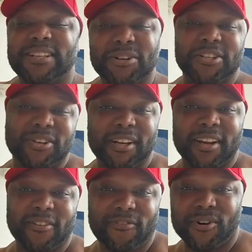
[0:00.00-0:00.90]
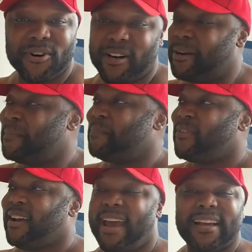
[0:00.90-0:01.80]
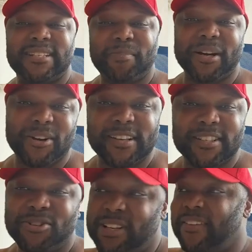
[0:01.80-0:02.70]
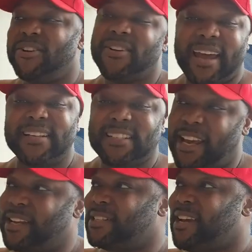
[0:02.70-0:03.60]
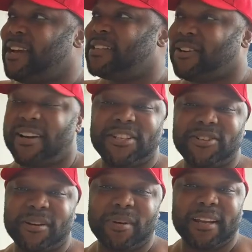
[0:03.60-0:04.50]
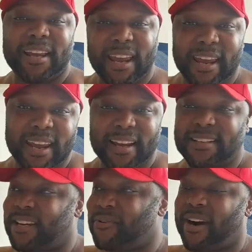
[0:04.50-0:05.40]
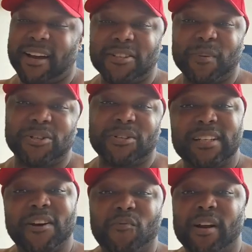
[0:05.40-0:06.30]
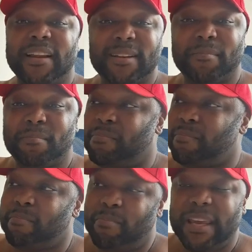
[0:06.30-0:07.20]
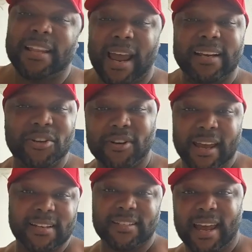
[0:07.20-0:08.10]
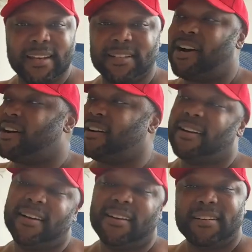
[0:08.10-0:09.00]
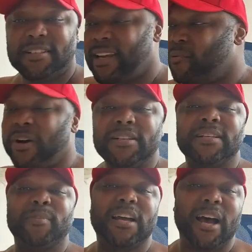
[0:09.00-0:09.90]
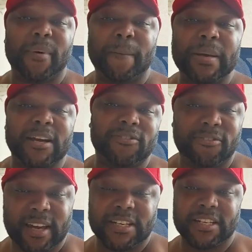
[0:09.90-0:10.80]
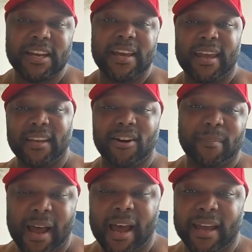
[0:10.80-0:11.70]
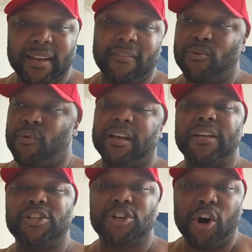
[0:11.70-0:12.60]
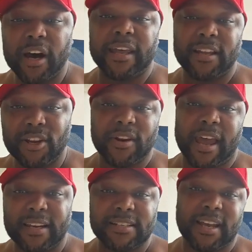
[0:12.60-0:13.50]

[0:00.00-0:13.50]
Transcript: so that you can get a foreign experience. You leave the United States so that you can be the king somewhere else, but you still wanted to be like the United States, dog. Just become a bigger fish in your pond if you want to enjoy the United